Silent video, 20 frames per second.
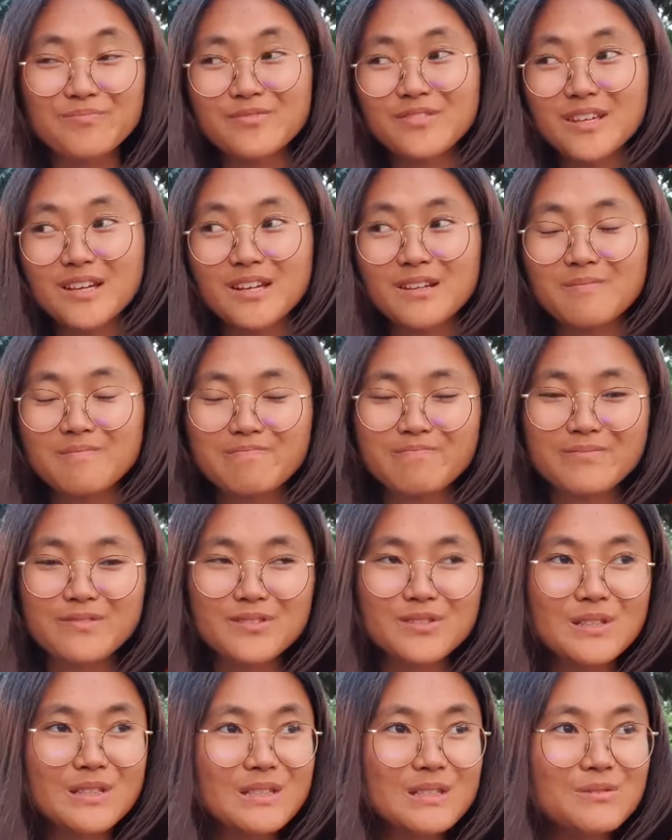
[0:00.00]
Yeah,
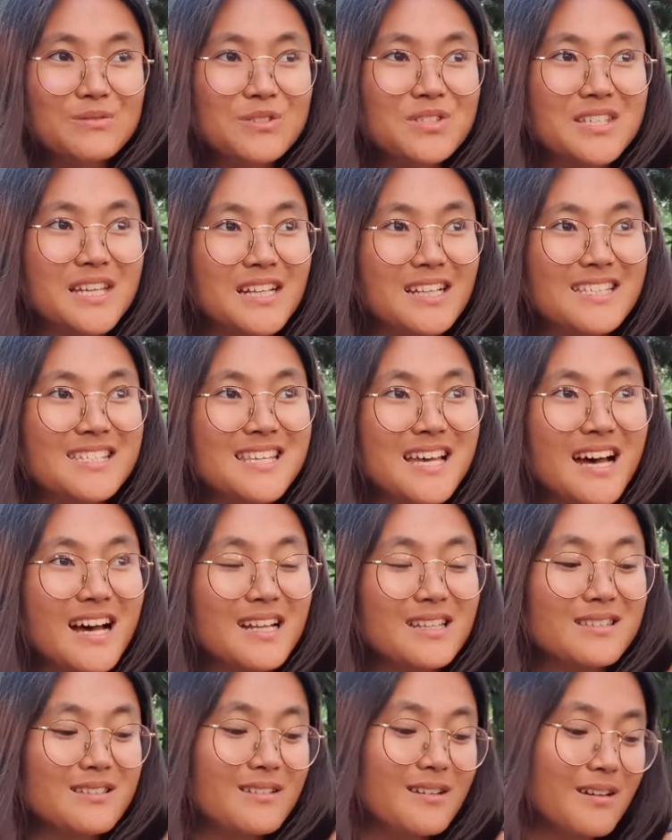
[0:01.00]
it was kind of
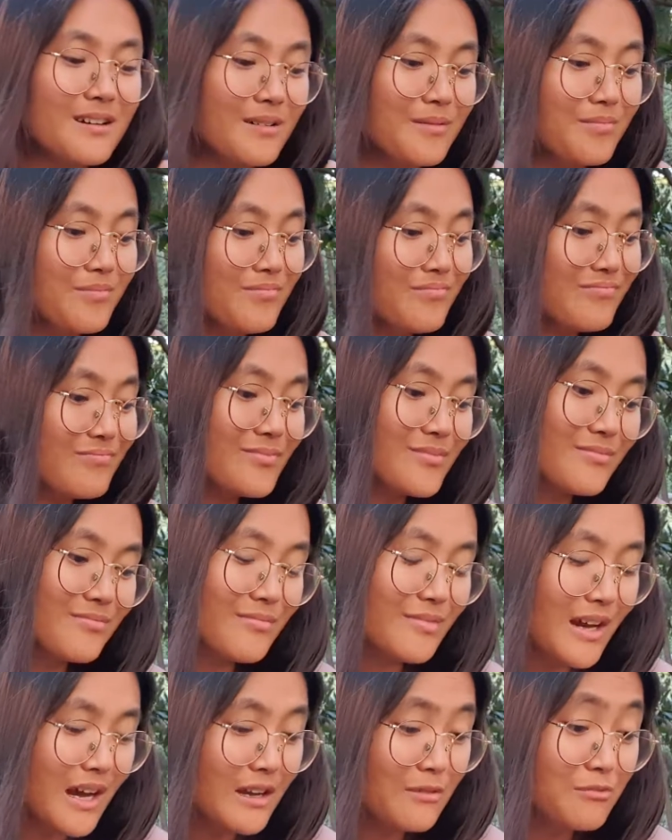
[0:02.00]
sad.
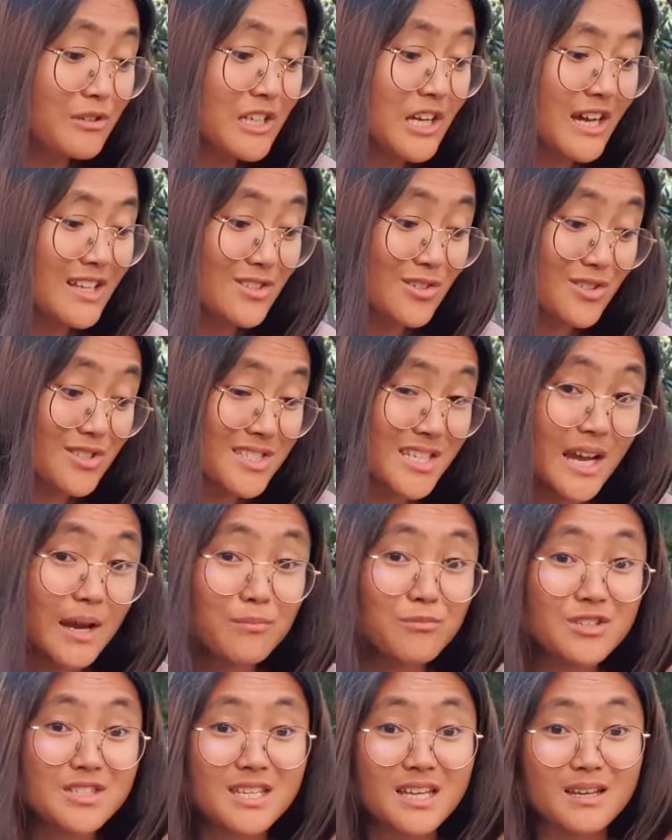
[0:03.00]
I really had a good
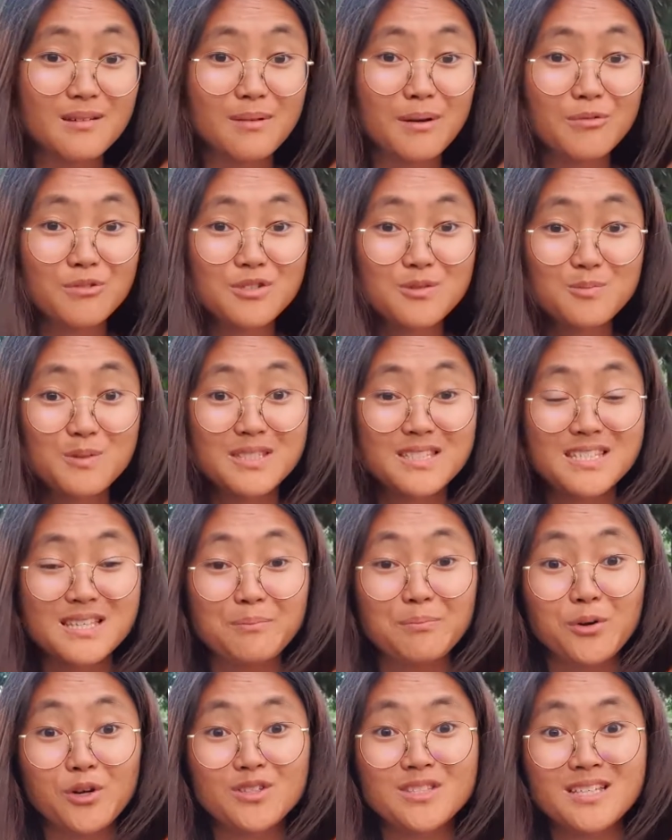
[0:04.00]
time with him. I was a bit
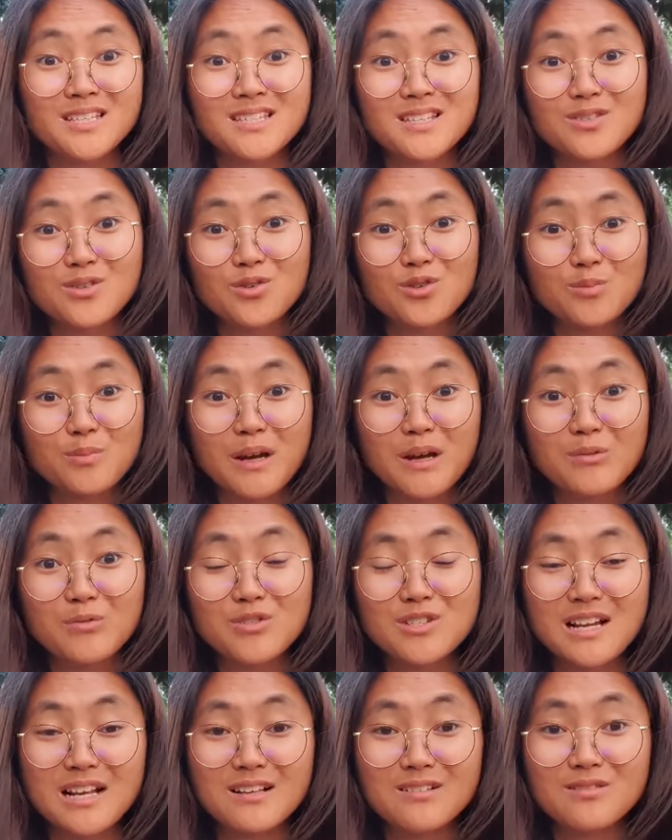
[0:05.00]
disappointed that the goodbye
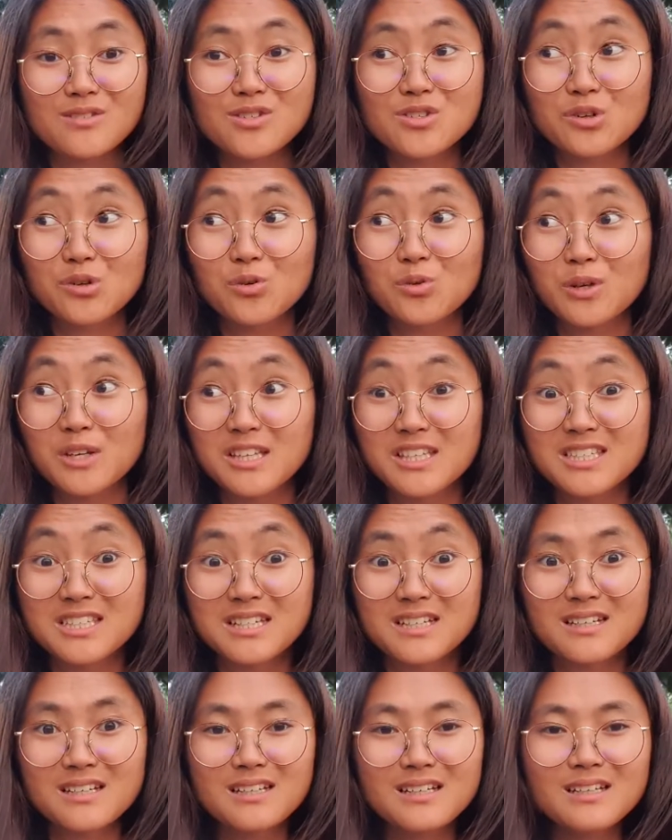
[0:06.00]
was like so quick,
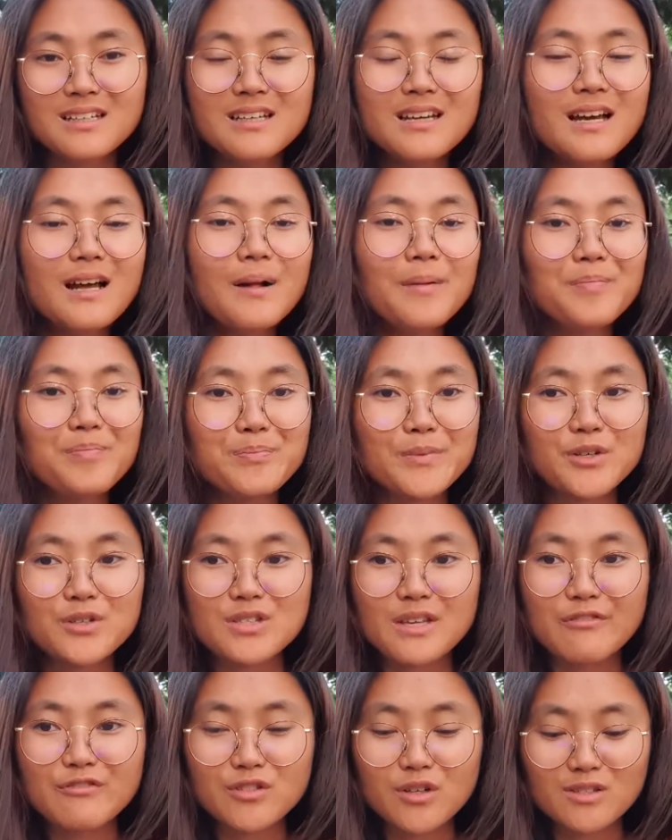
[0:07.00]

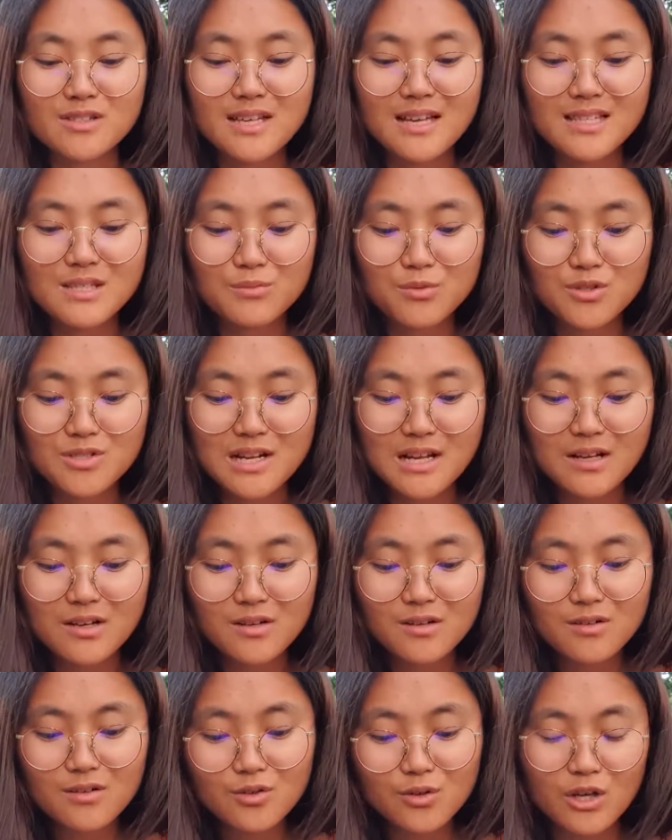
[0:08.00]
because after that it was like
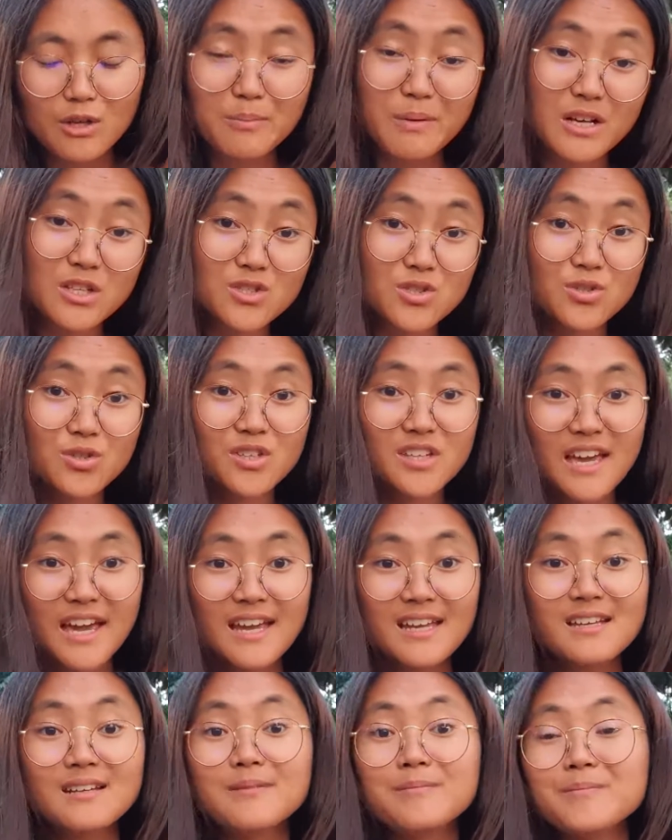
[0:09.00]
going back to
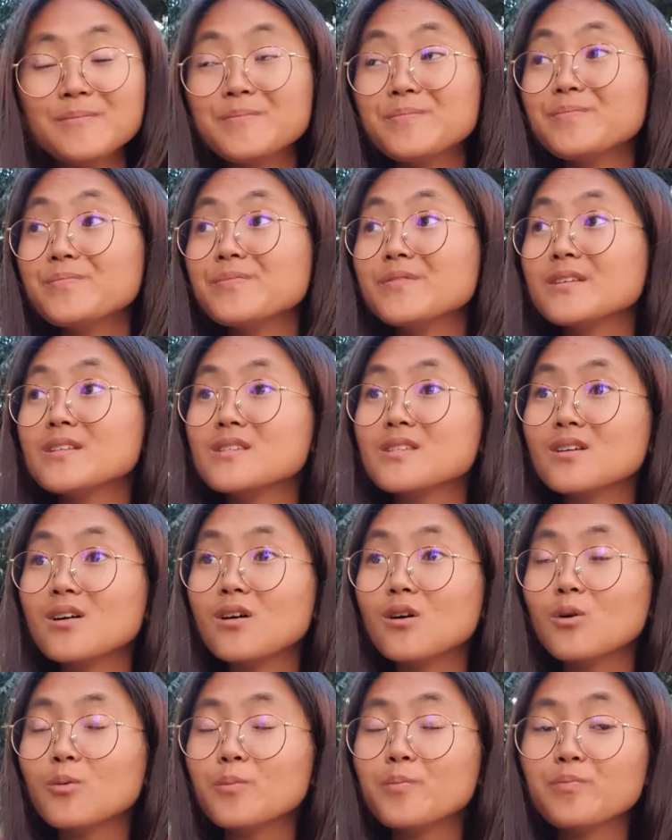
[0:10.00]
UK.
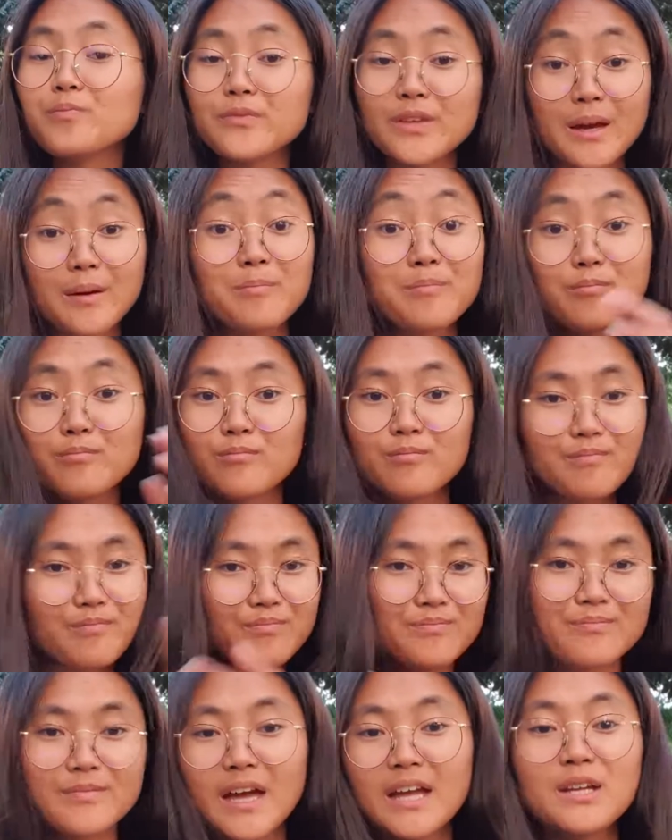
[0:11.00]
So yeah.
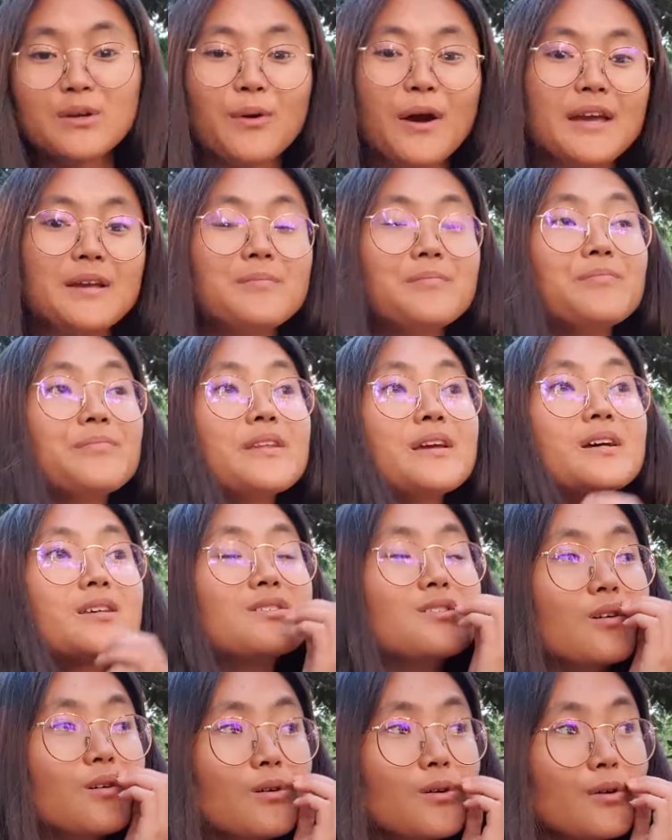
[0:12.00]
Anyway,
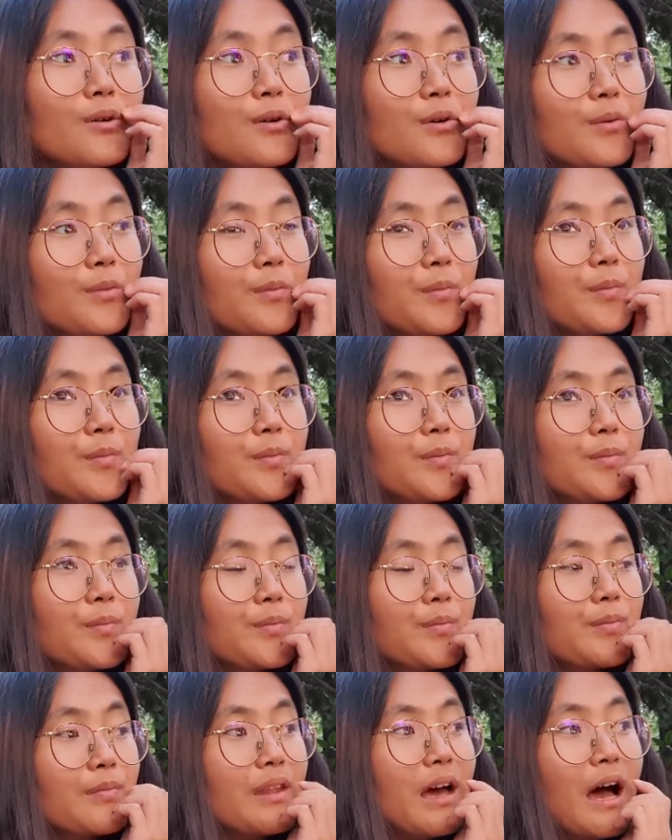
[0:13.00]
so
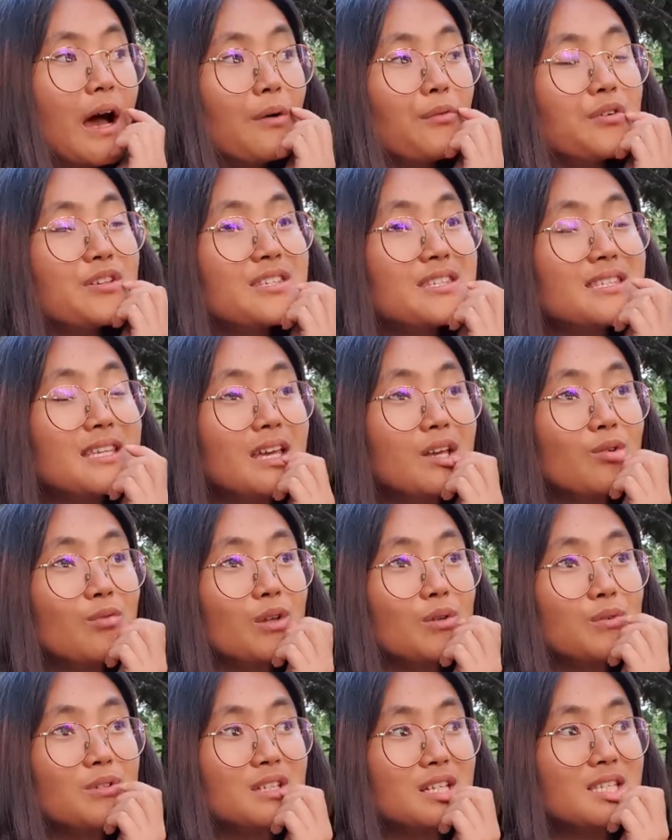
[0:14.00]
I was saying,
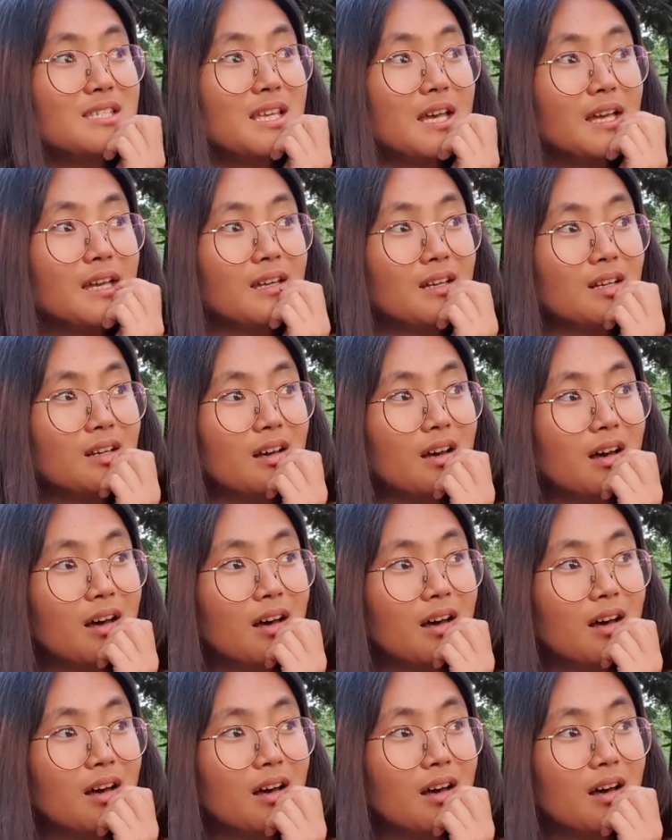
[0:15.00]
what was I saying?